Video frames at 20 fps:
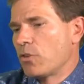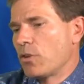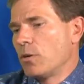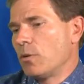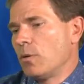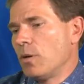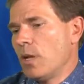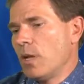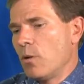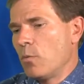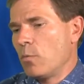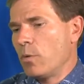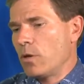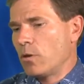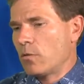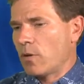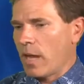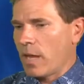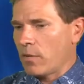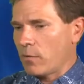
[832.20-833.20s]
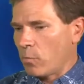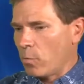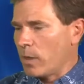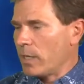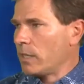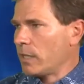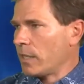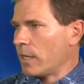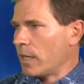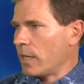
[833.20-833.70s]
So we don't have
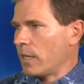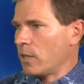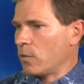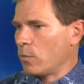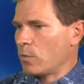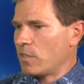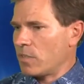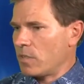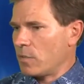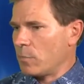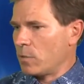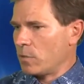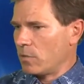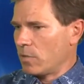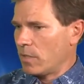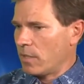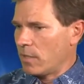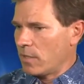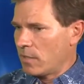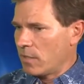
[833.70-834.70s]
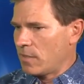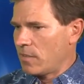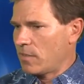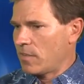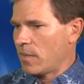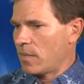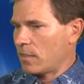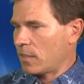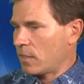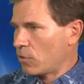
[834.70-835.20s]
wheeling here, which is the ability to
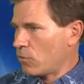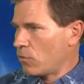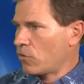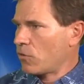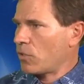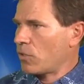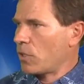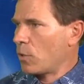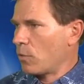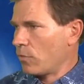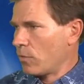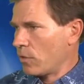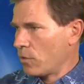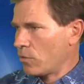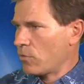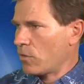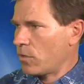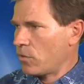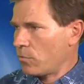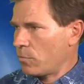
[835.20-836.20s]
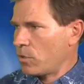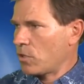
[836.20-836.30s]
send electricity over the transmission